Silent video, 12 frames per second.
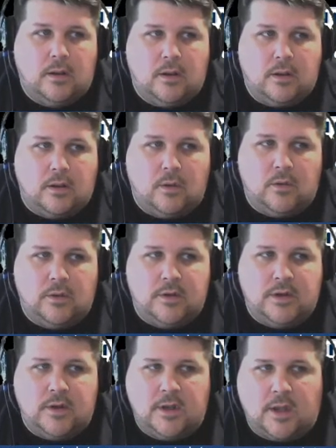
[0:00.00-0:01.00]
Going
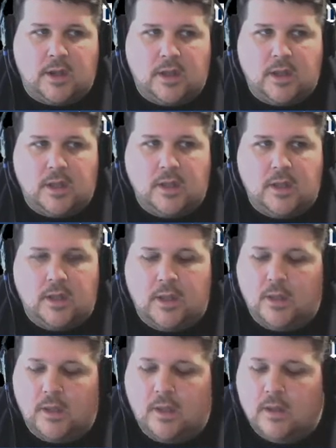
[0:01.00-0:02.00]
Nick.
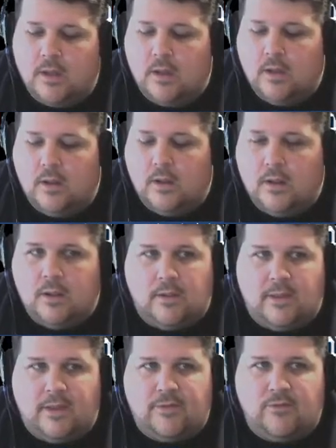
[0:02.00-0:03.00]

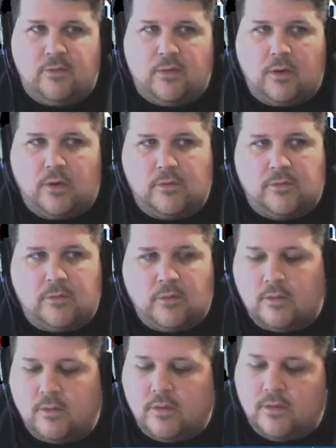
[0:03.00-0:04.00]
Last two cards go
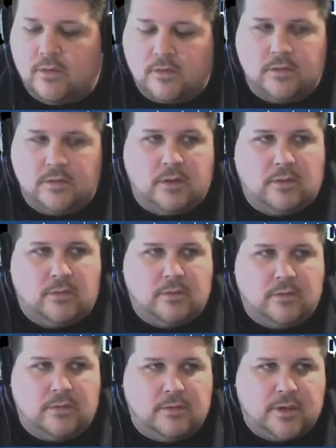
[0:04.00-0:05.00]
to
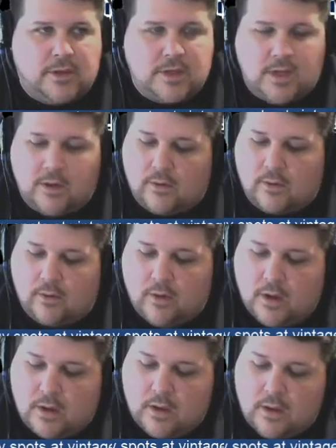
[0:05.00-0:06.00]
Lee Chow and
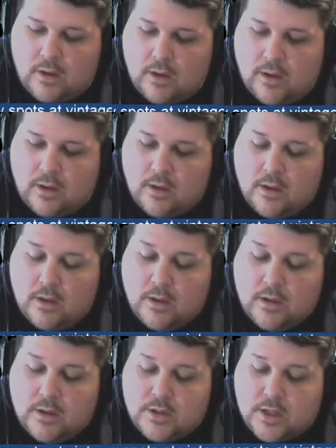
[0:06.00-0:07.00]
Craig.
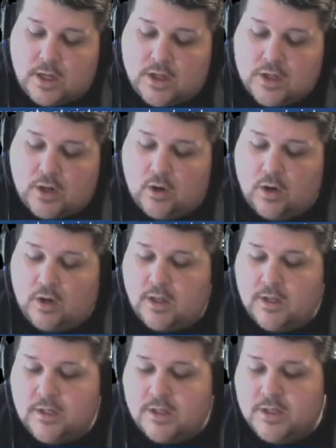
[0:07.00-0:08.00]
Josh Hart
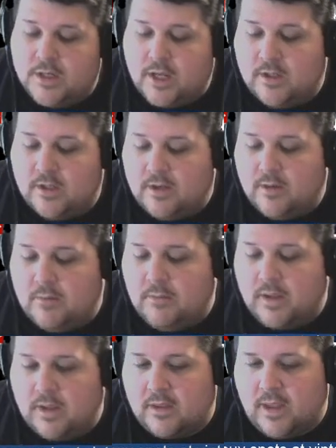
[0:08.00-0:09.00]
and Jalen
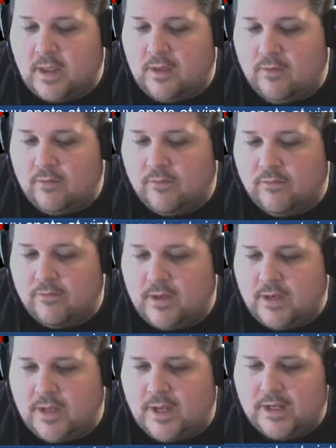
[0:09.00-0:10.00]
McDaniels at
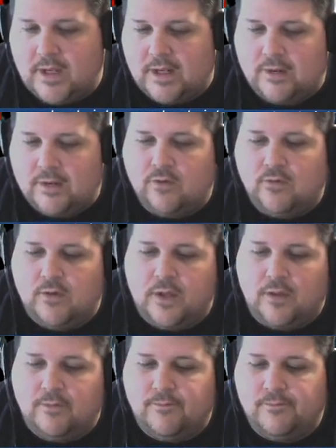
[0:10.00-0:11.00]
19 and
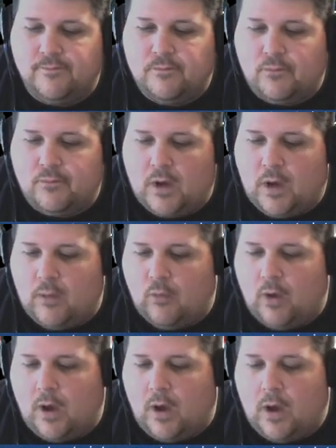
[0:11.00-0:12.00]
20. Womp
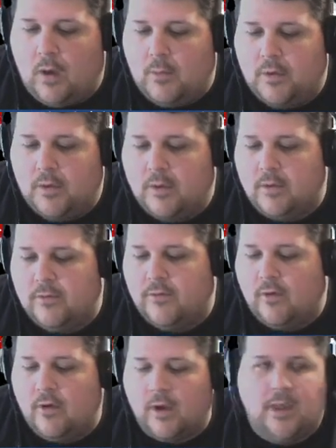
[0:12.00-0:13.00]
womp.
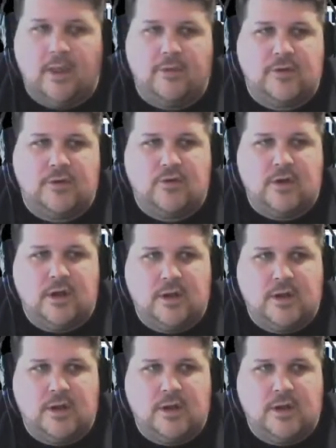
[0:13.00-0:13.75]
Sorry, guys, I tried.